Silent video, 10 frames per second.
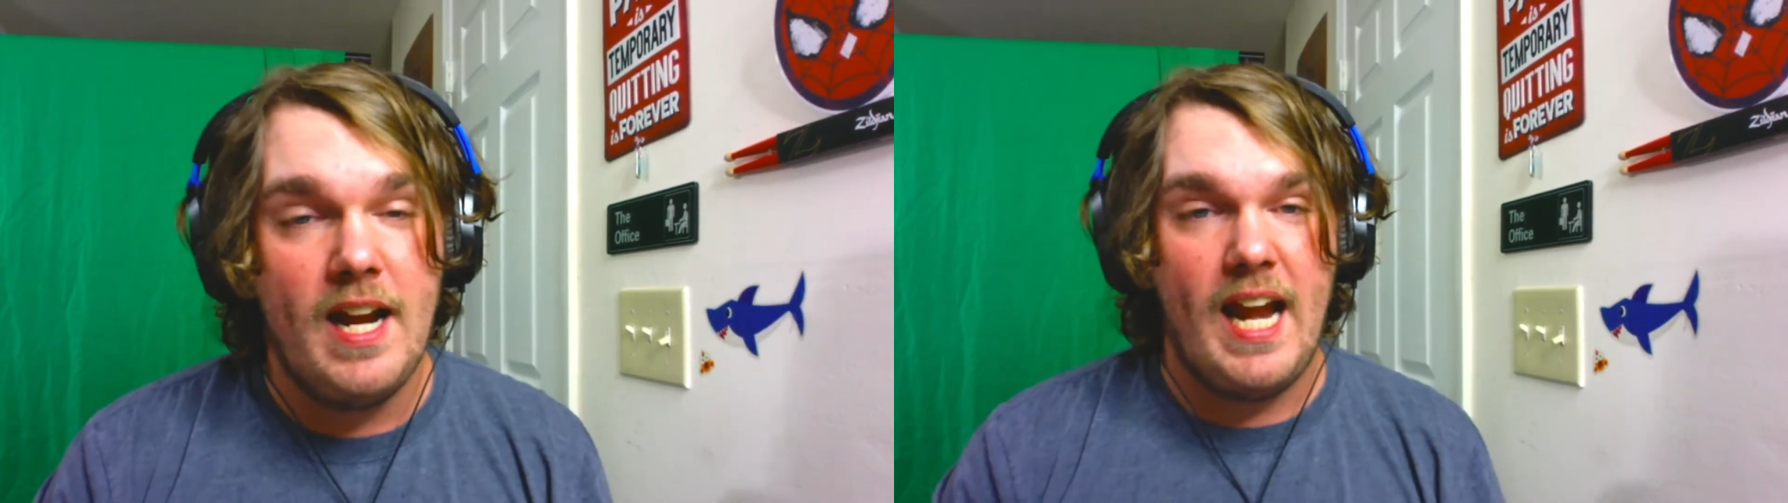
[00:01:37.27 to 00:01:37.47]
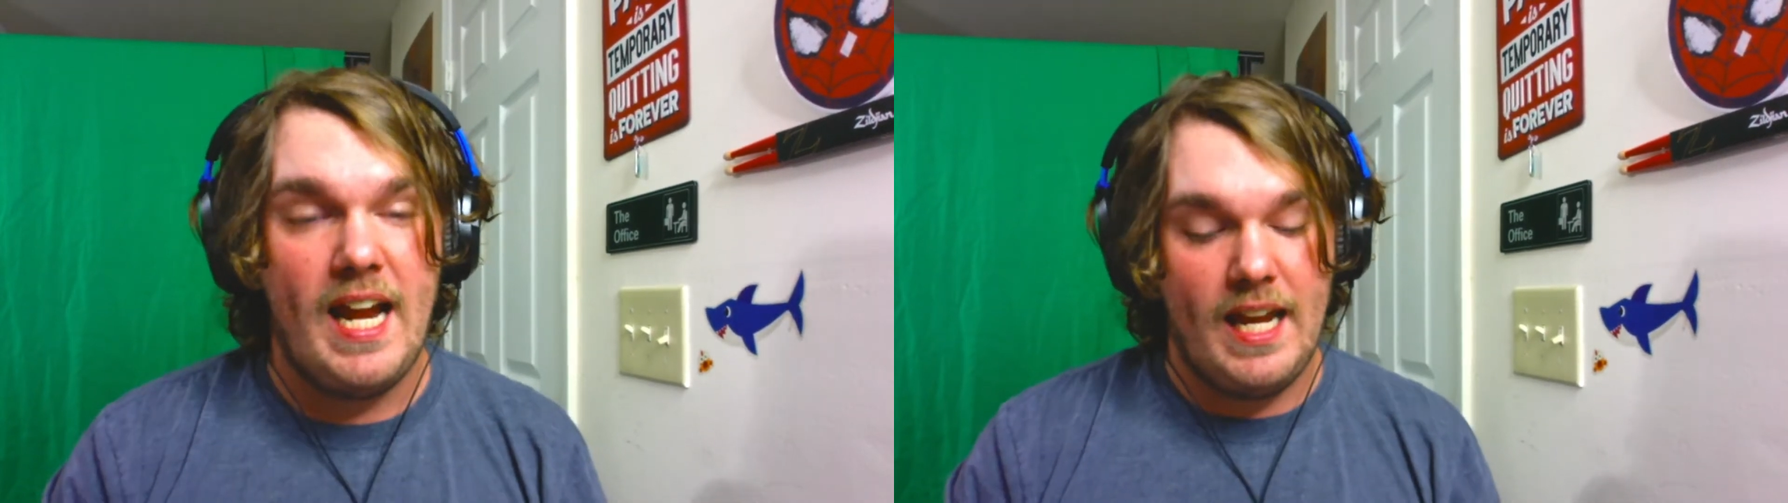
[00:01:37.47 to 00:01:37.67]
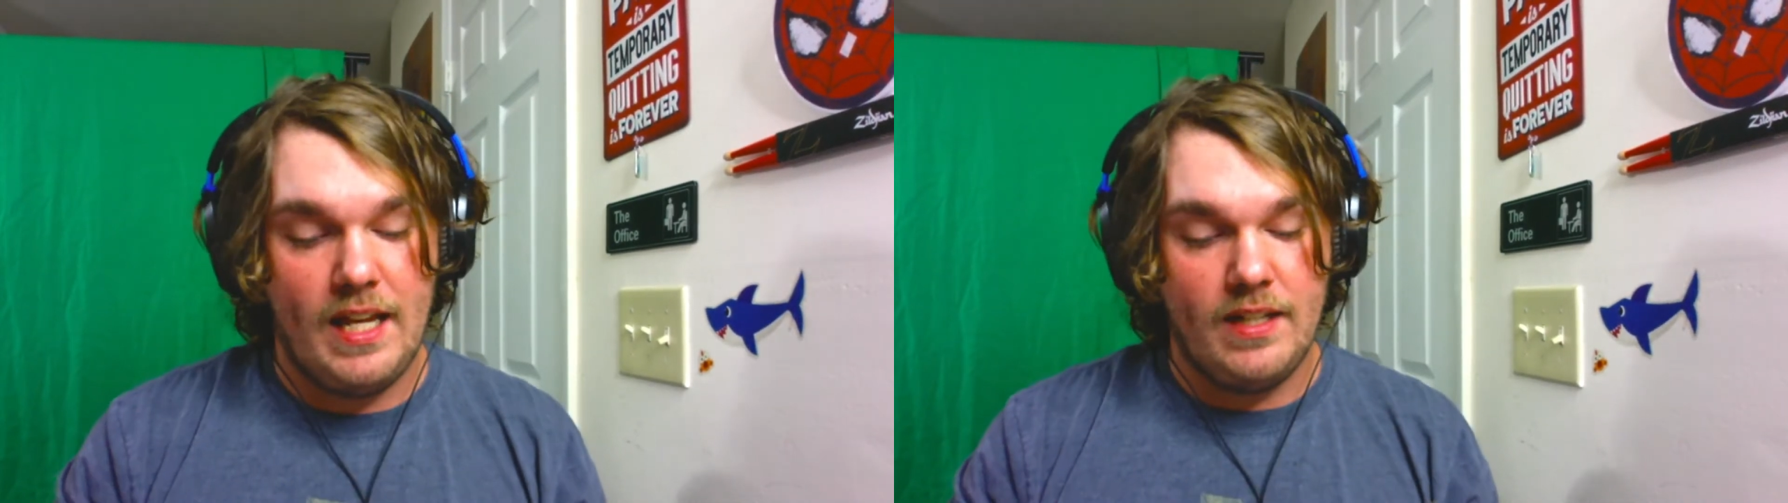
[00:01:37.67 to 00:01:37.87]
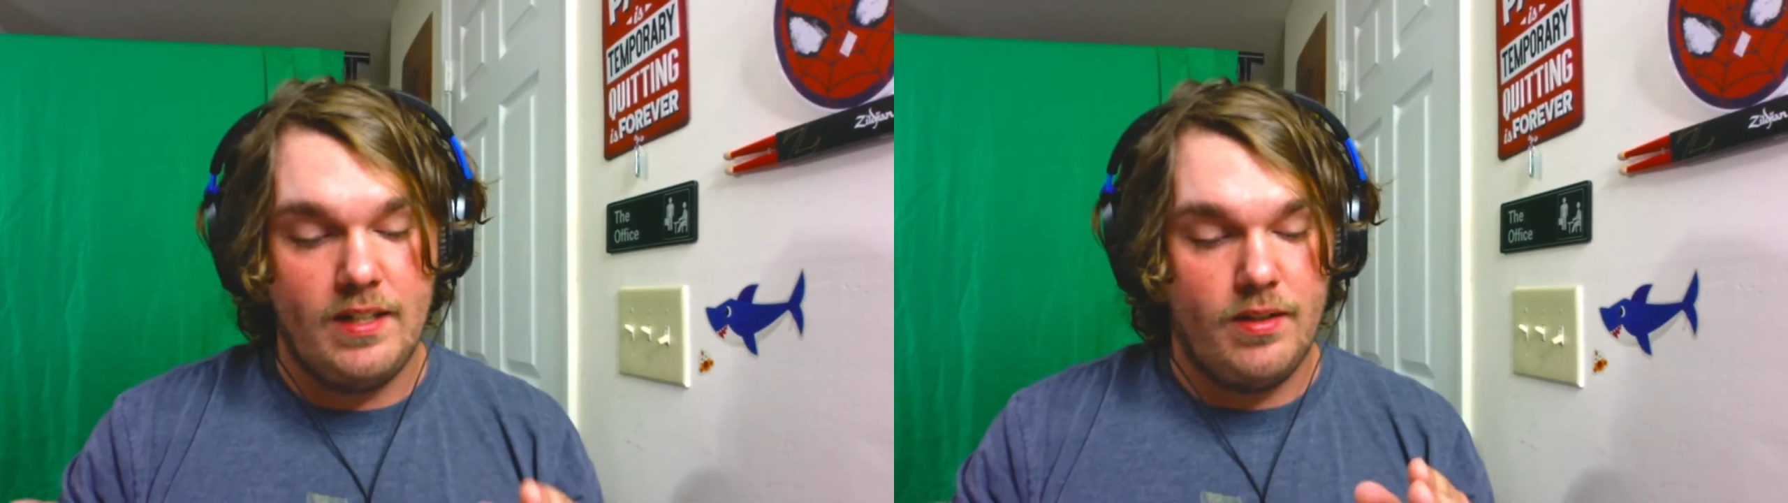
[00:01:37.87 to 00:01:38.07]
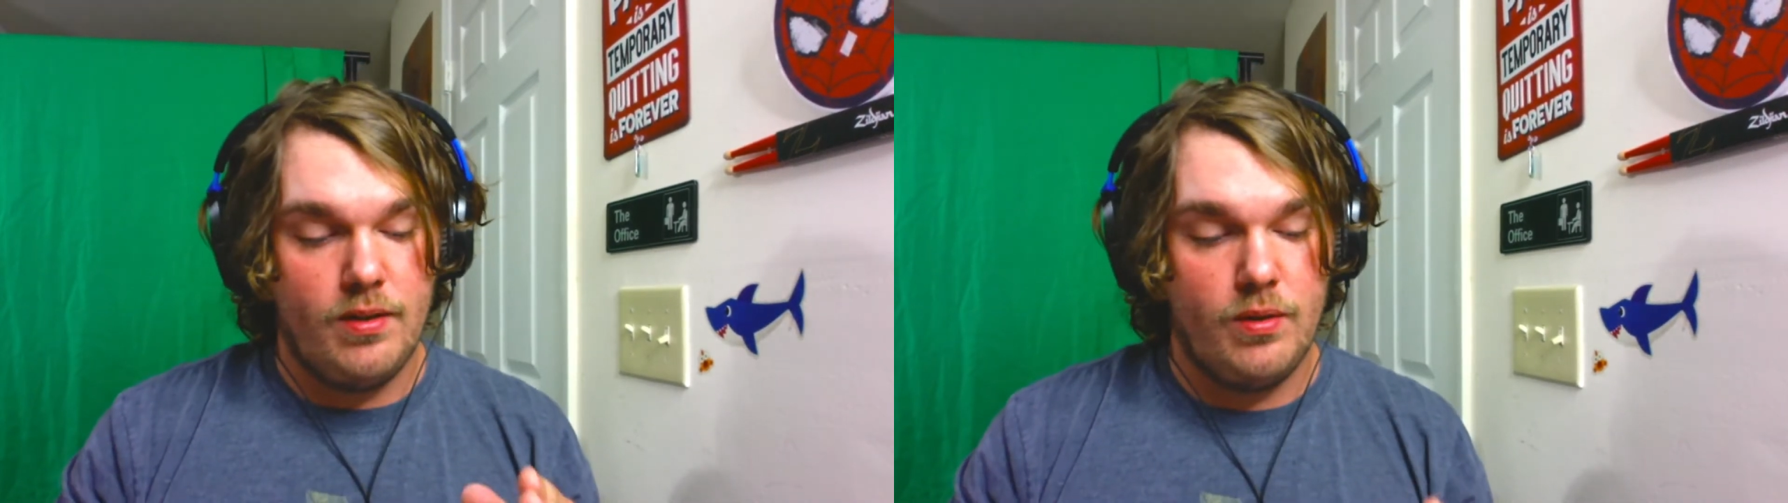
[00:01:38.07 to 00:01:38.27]

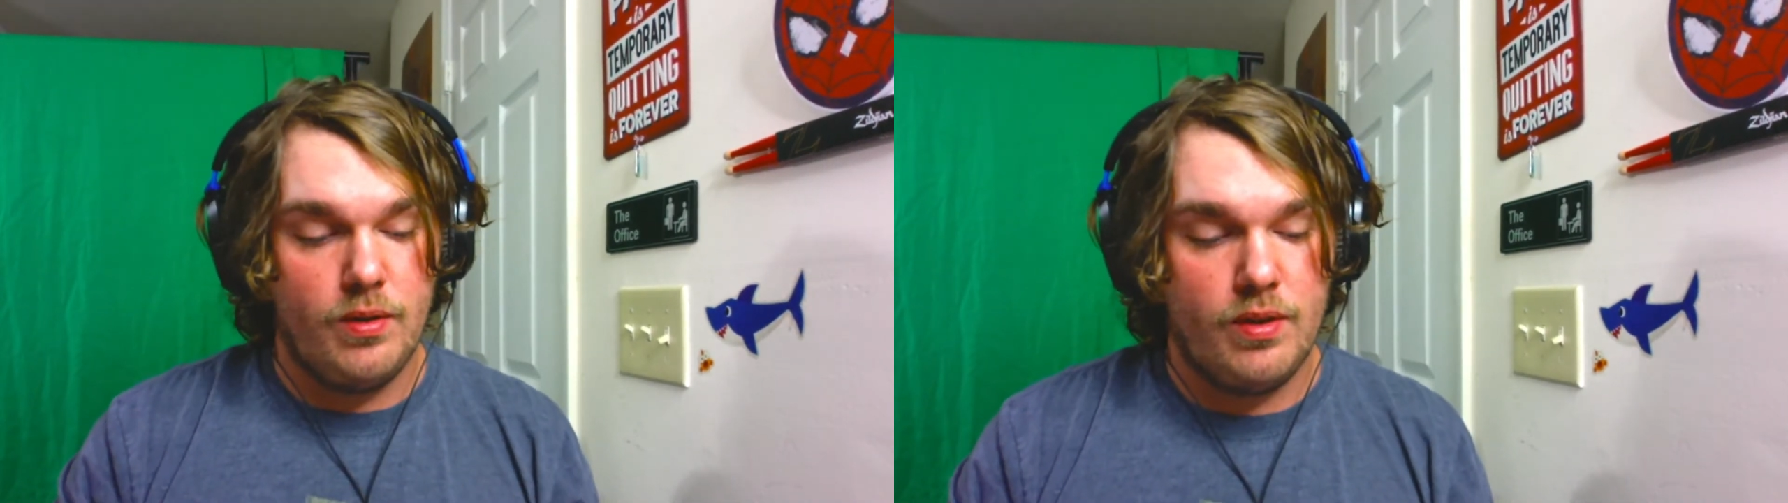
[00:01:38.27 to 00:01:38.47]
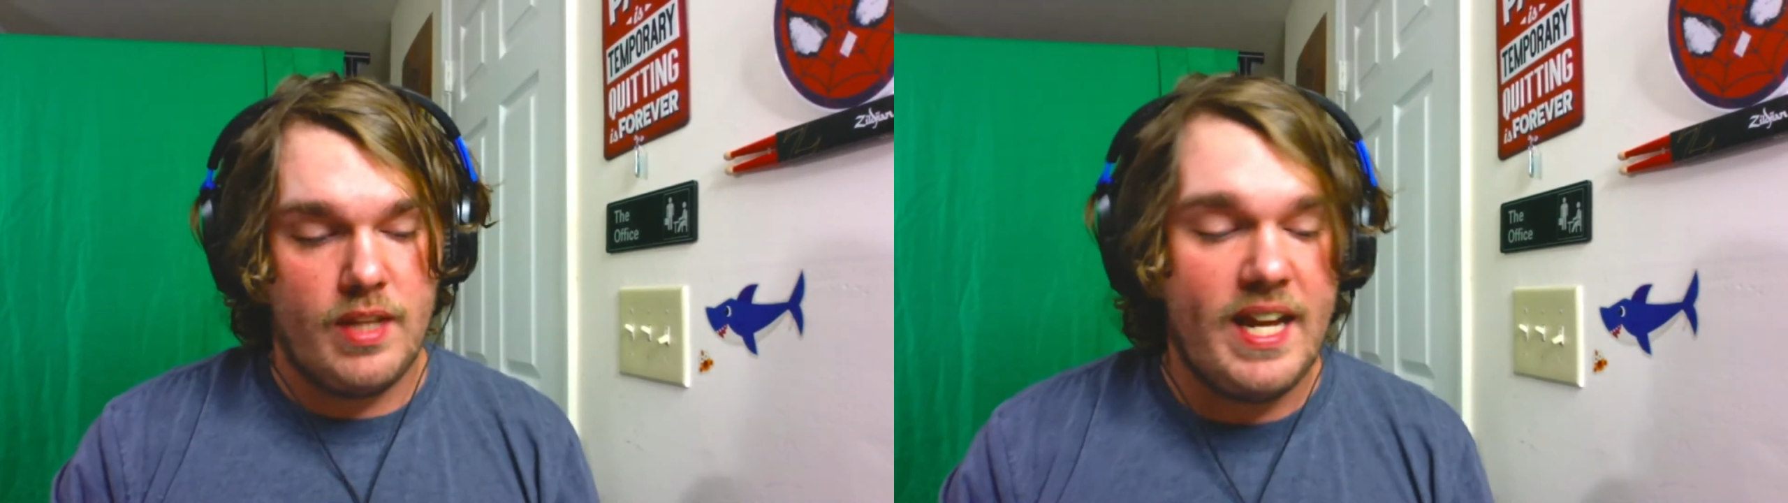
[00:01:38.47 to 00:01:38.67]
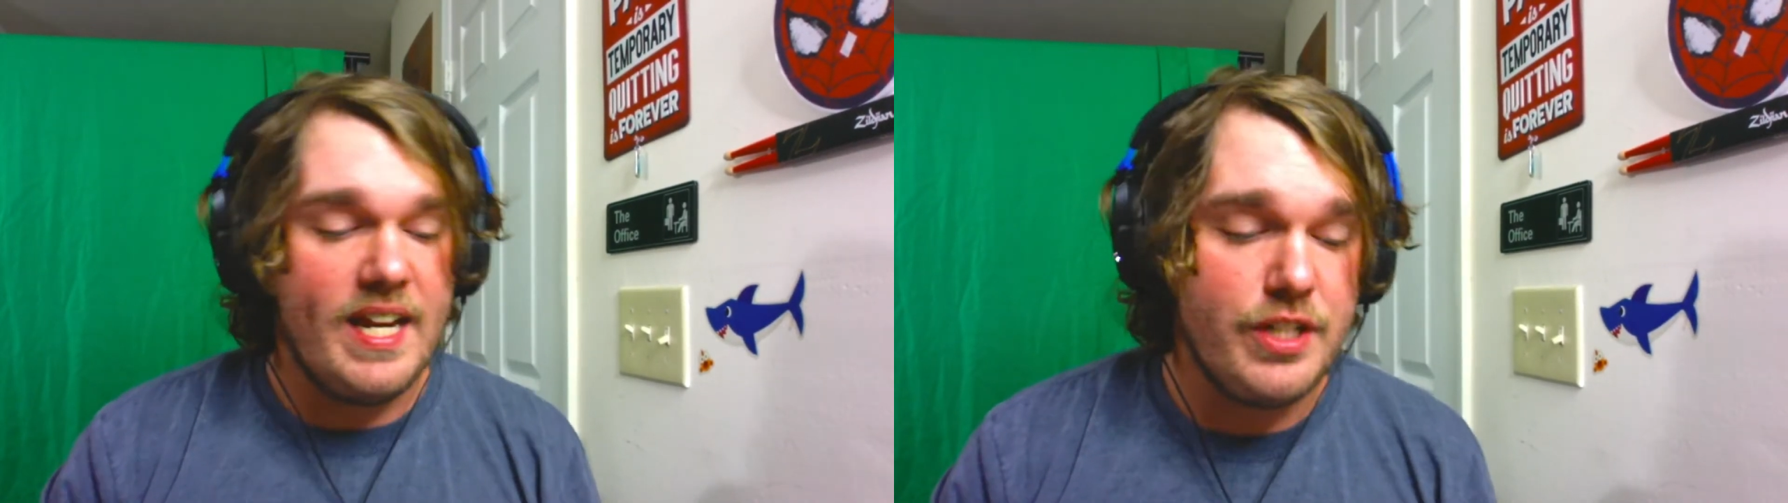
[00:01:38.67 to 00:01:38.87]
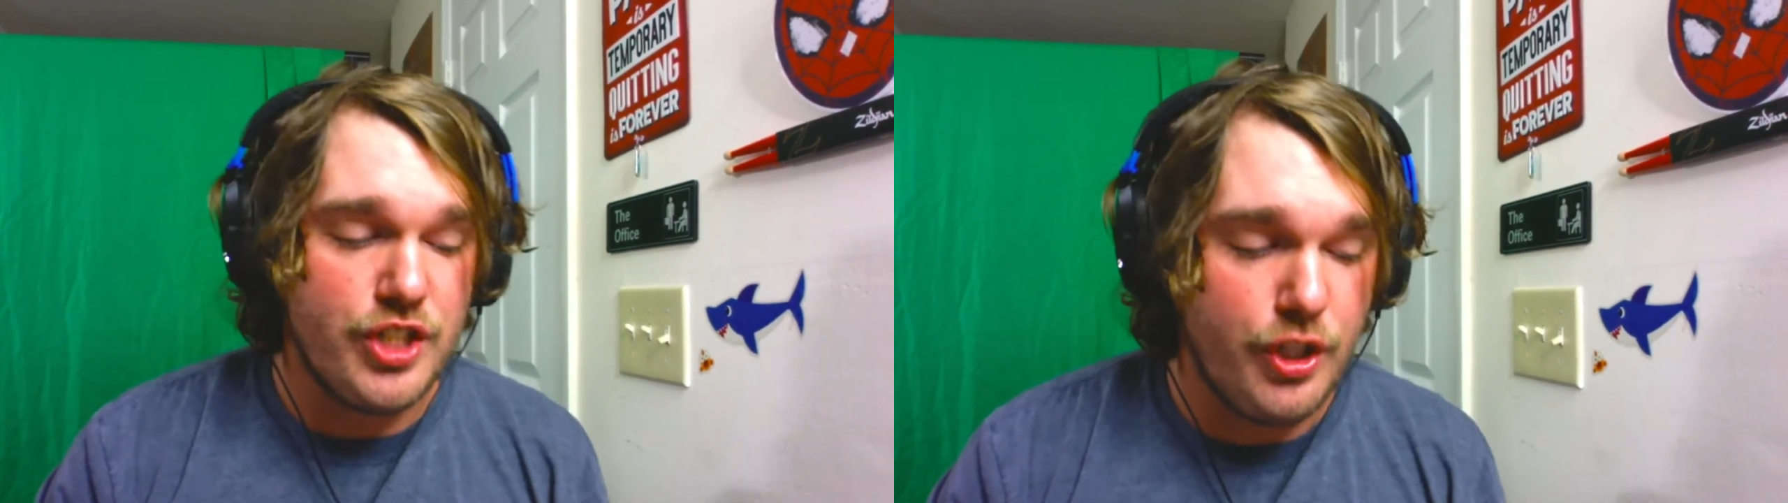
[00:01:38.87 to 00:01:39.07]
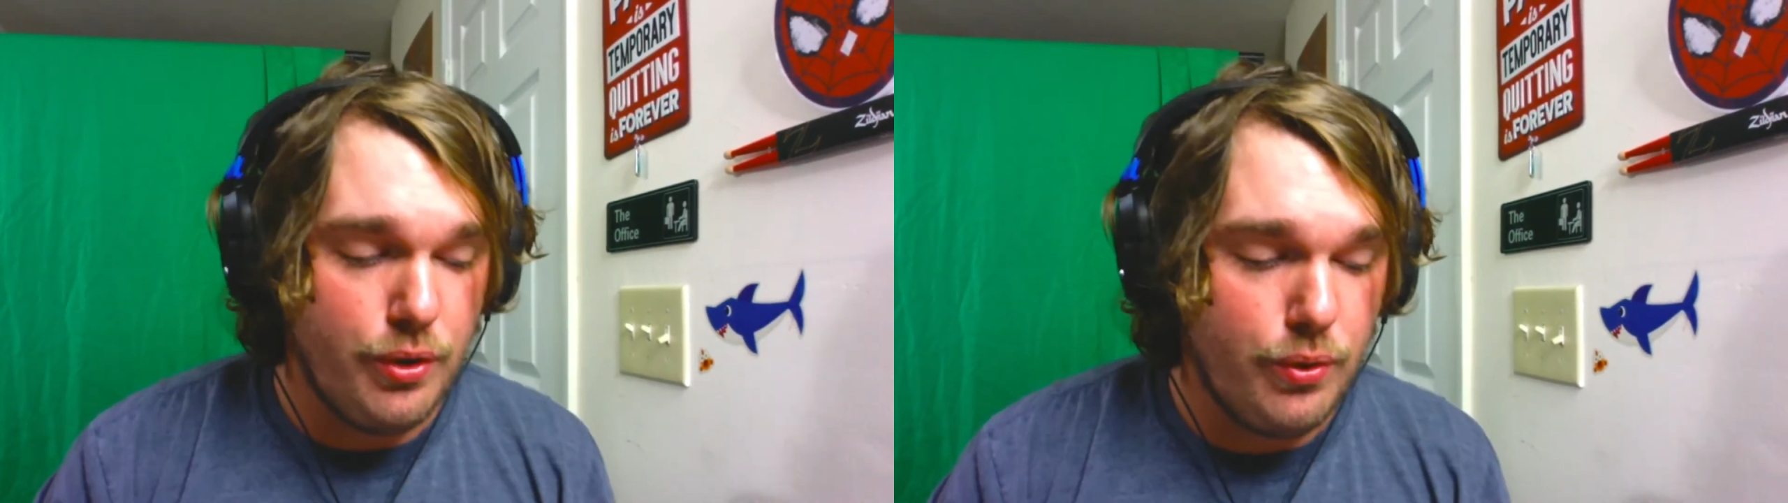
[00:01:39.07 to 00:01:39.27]
And the
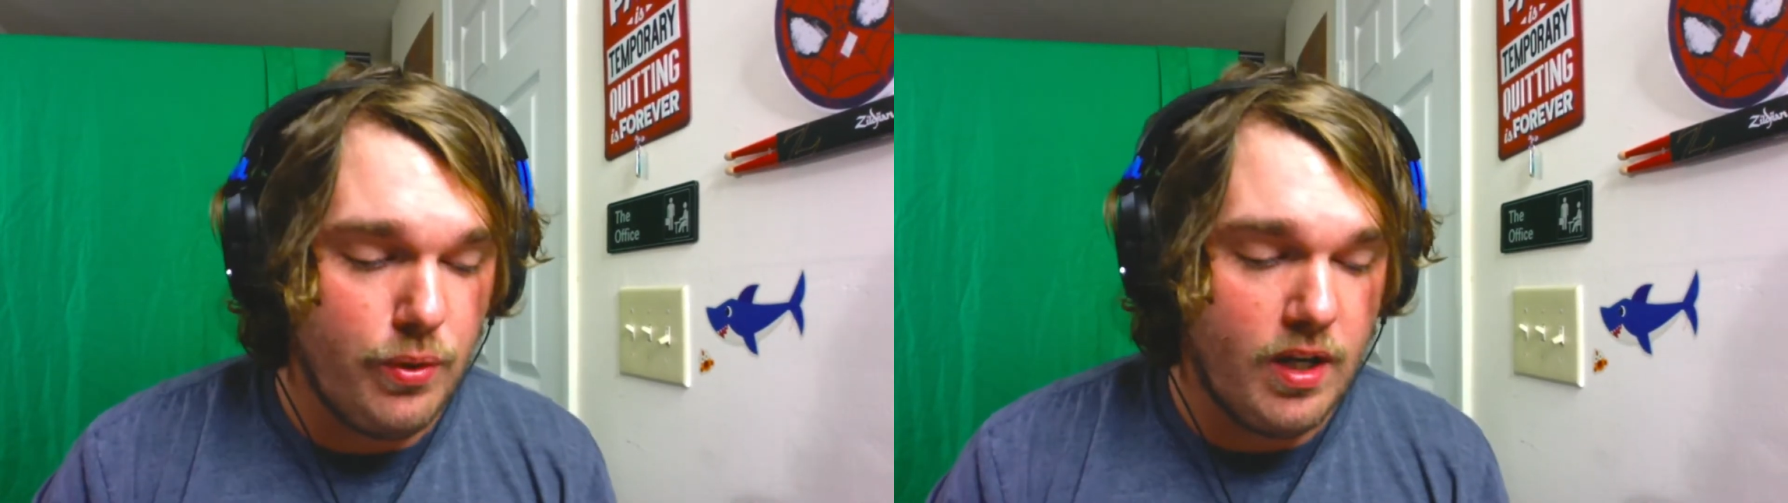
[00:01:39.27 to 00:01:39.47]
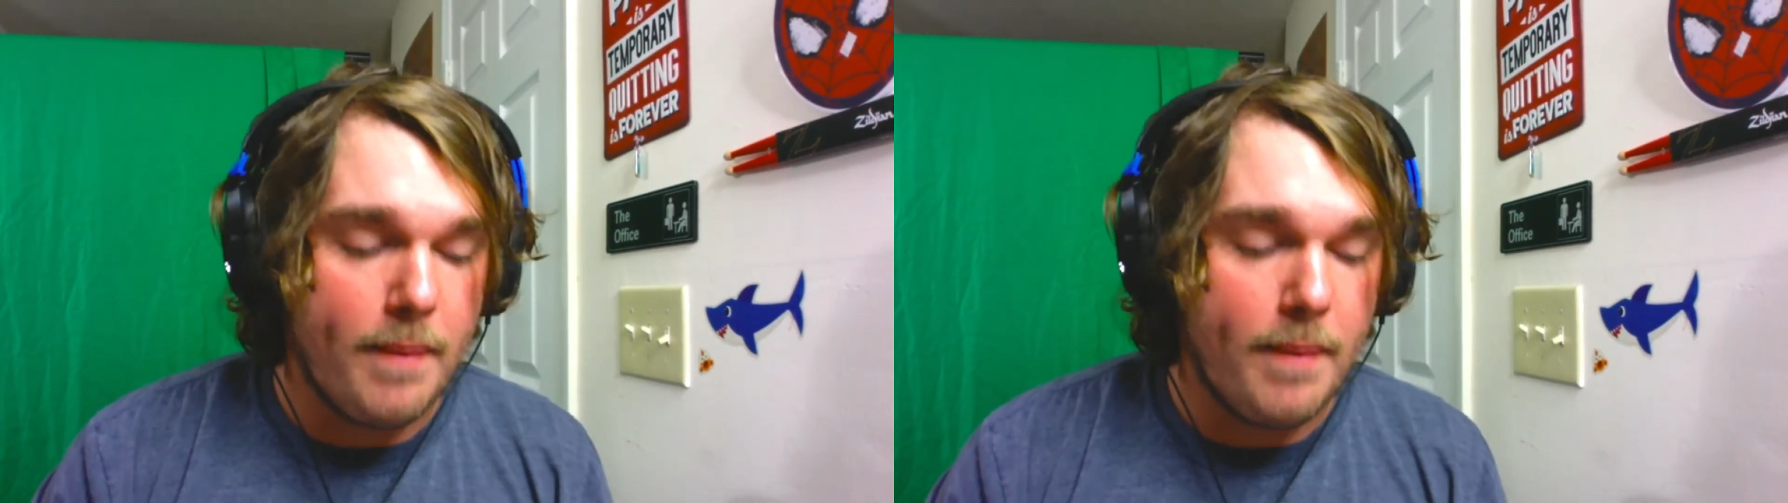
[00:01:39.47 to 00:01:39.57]
issue